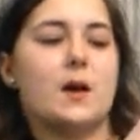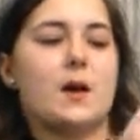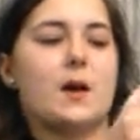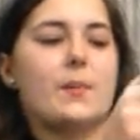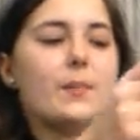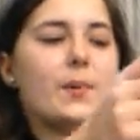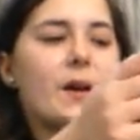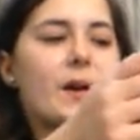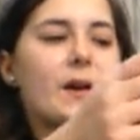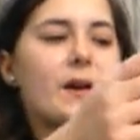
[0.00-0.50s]

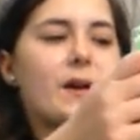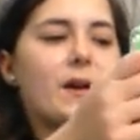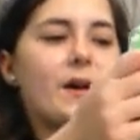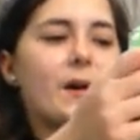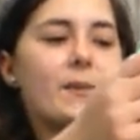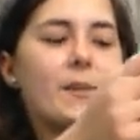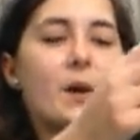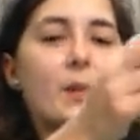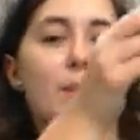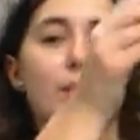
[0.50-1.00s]
But
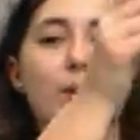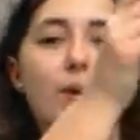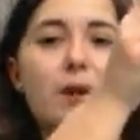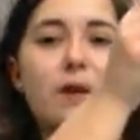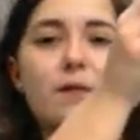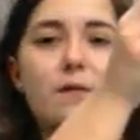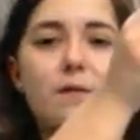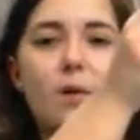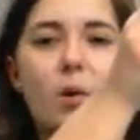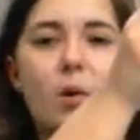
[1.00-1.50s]
a
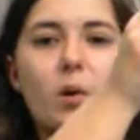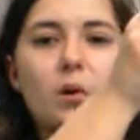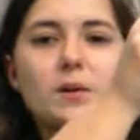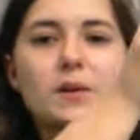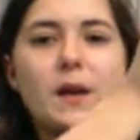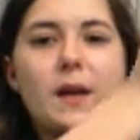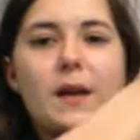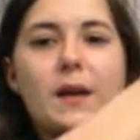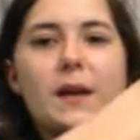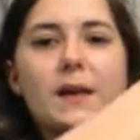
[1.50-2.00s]
PreFold
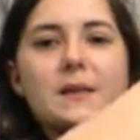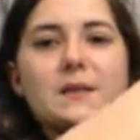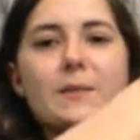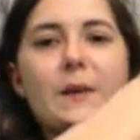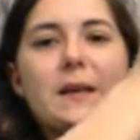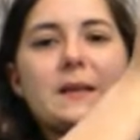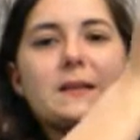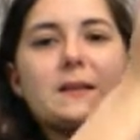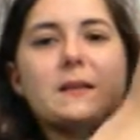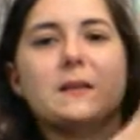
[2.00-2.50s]
is
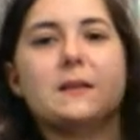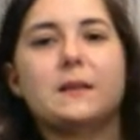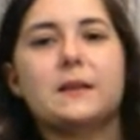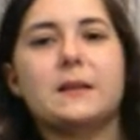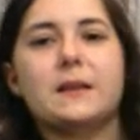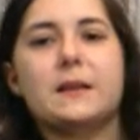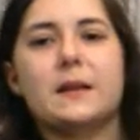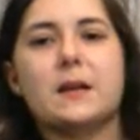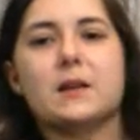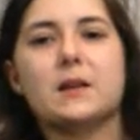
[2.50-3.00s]

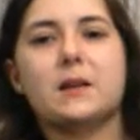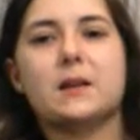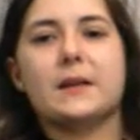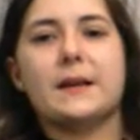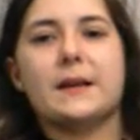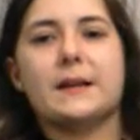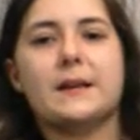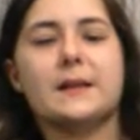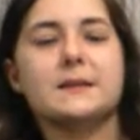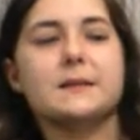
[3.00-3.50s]
basically going to look like this.